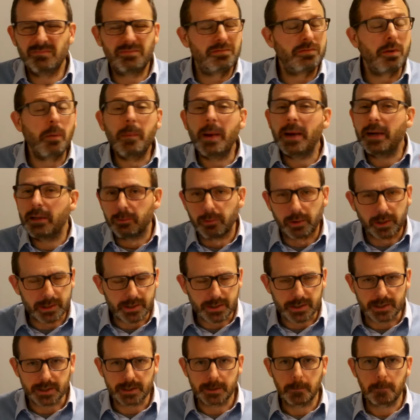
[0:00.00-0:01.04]
for many
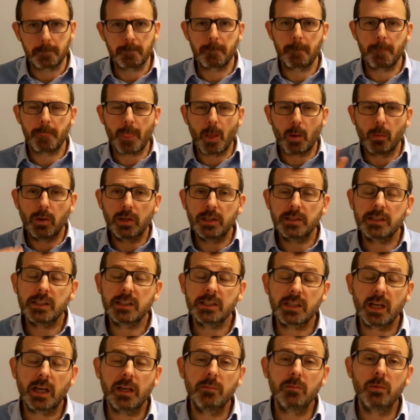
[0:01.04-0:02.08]
reasons. Well, it's the
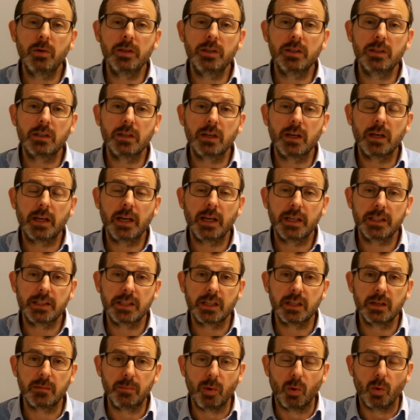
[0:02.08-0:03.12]
same with
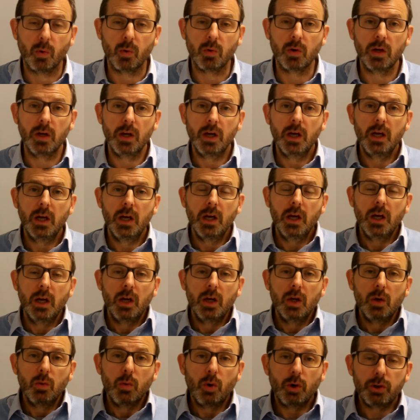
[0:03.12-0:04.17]
hitting the ball.
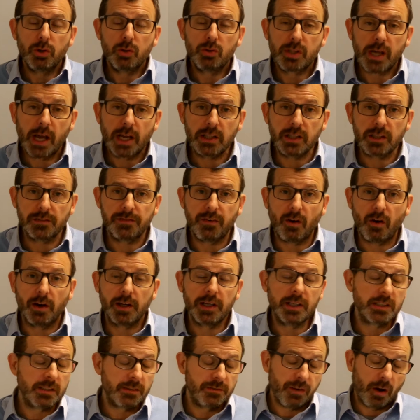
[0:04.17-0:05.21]
What you tend to find
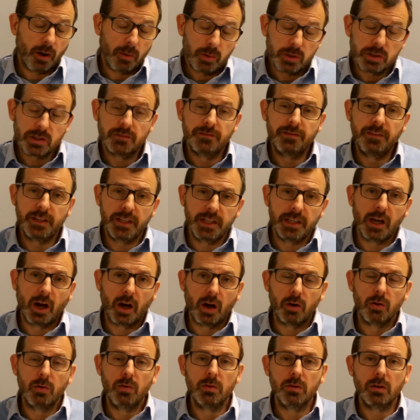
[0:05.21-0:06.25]
is, if I were to
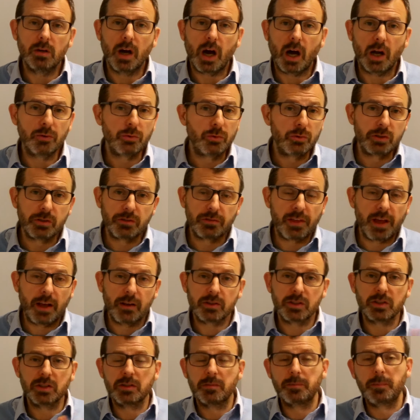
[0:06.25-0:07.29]
video hundreds of
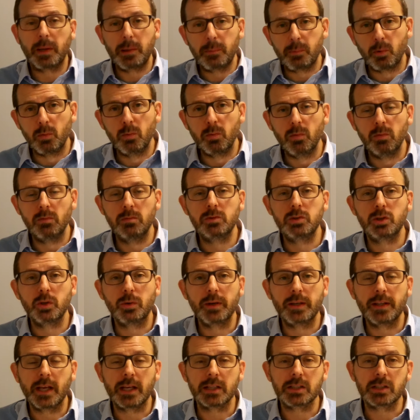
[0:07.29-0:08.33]
thousands of people
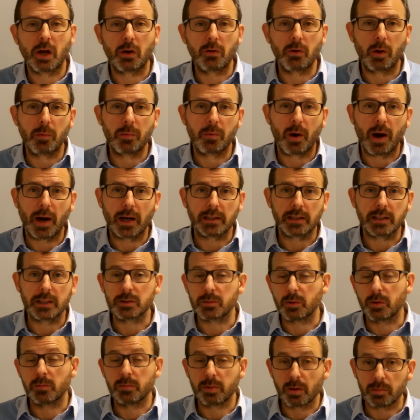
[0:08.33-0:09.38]
doing their solo practice,
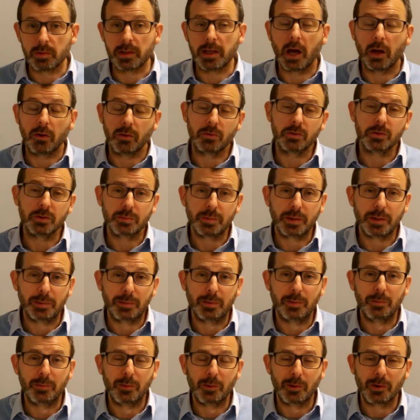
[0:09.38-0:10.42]
well, probably hundreds of
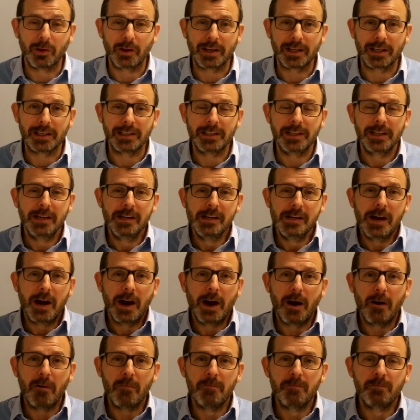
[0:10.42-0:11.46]
people more likely,
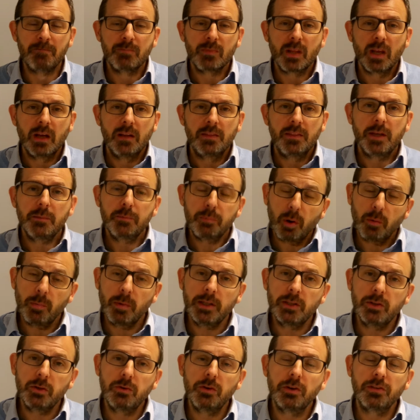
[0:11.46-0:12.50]
they'd
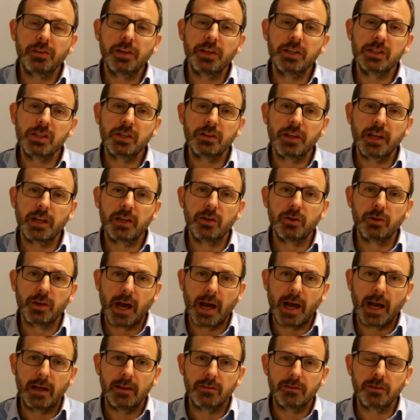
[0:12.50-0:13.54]
probably do the things that they're good
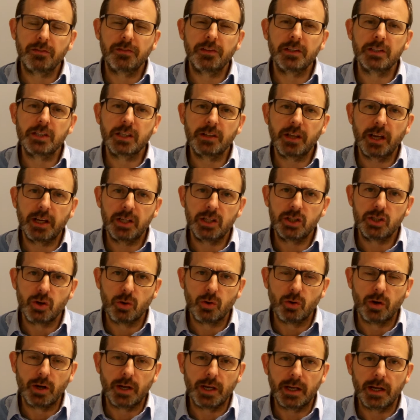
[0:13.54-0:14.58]
at, the things that they
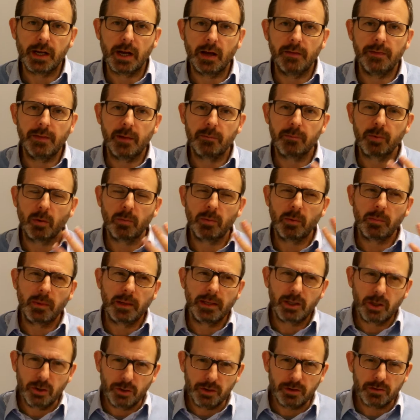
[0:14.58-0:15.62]
enjoy, and they're probably
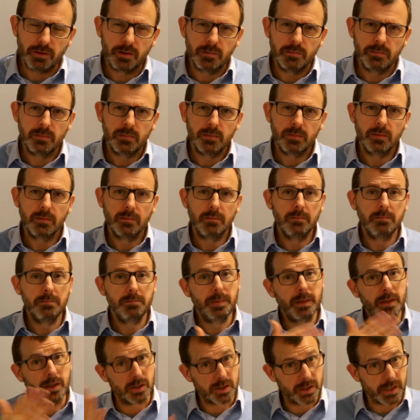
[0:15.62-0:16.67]
good at them
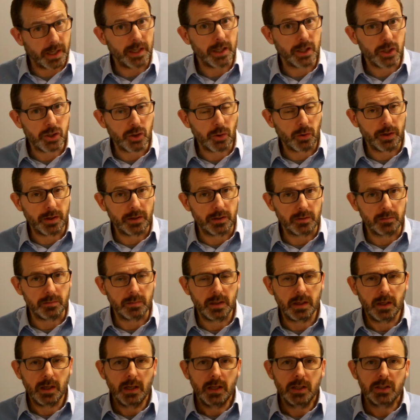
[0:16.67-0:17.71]
because they enjoy
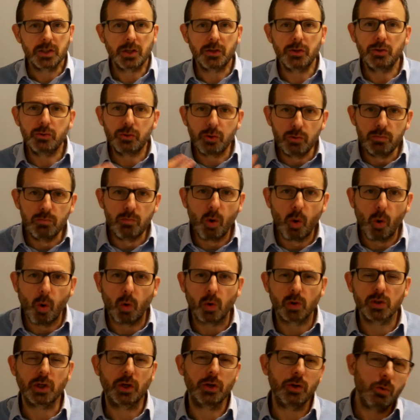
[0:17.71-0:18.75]
them. So you do
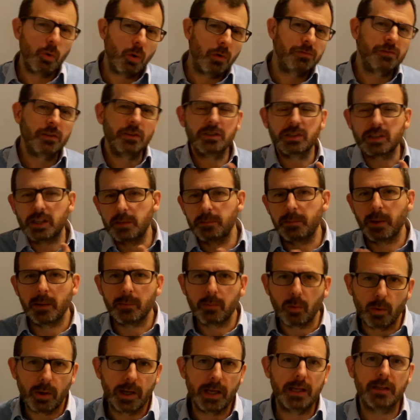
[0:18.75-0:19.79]
more, so you often see
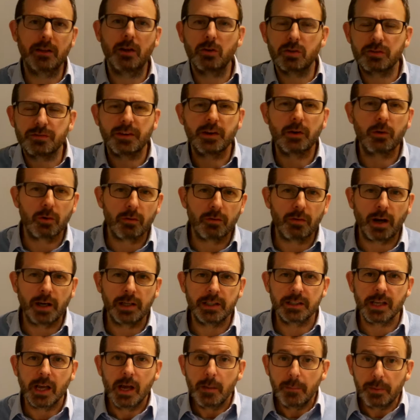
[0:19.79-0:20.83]
people hitting those figure of
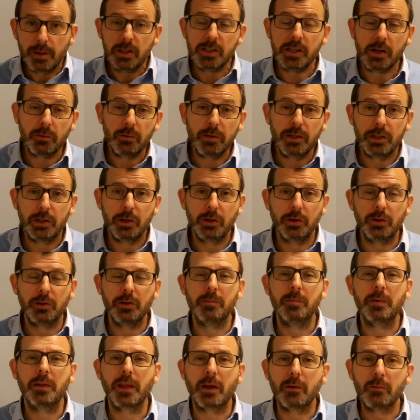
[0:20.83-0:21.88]
eights because they're really good at
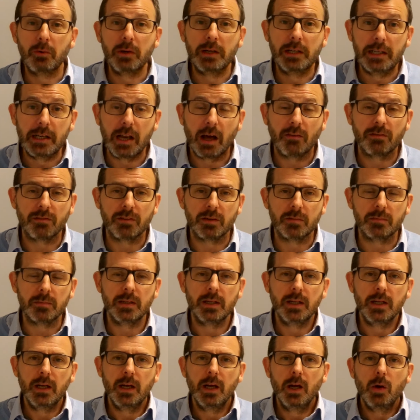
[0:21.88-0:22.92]
them and they really love them.
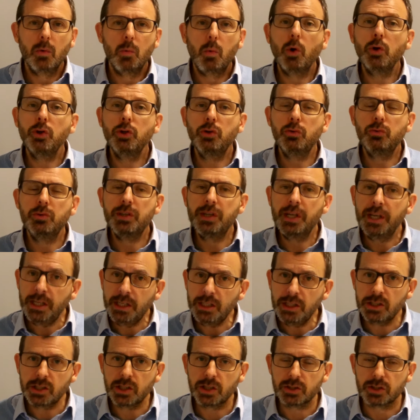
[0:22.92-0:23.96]
What you
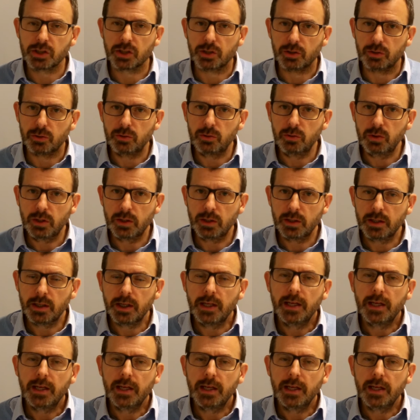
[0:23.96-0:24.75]
need to do